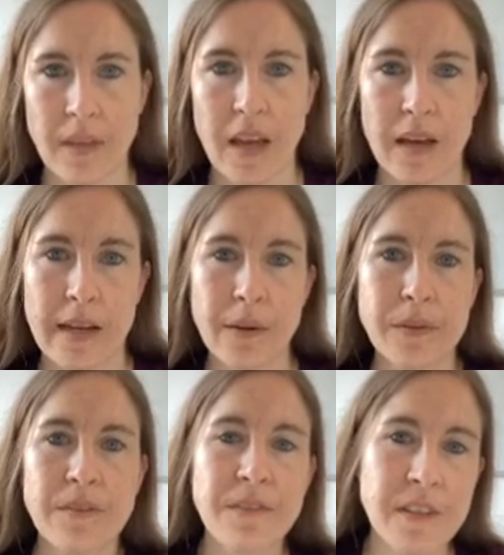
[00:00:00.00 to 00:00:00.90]
Now, as a
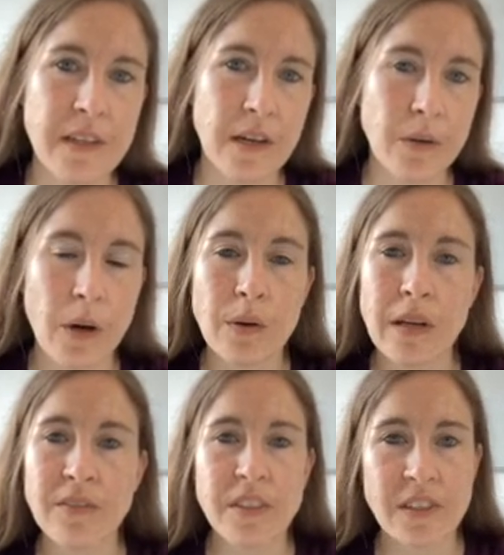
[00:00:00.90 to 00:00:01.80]
physio, I would love to
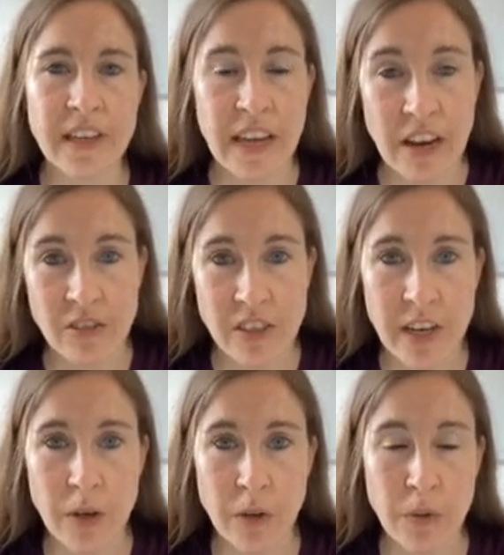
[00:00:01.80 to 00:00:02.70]
sit here and tell
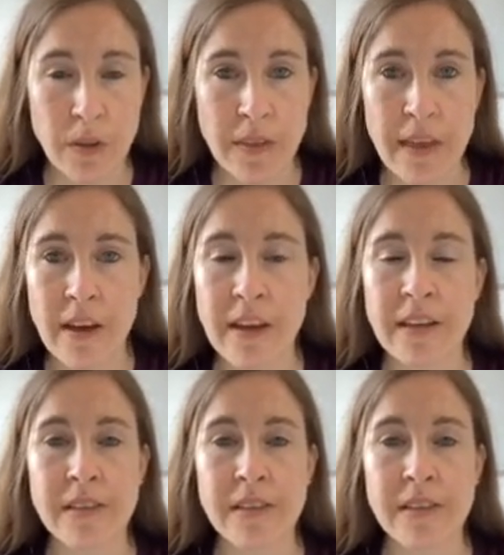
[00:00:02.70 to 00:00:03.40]
you that there is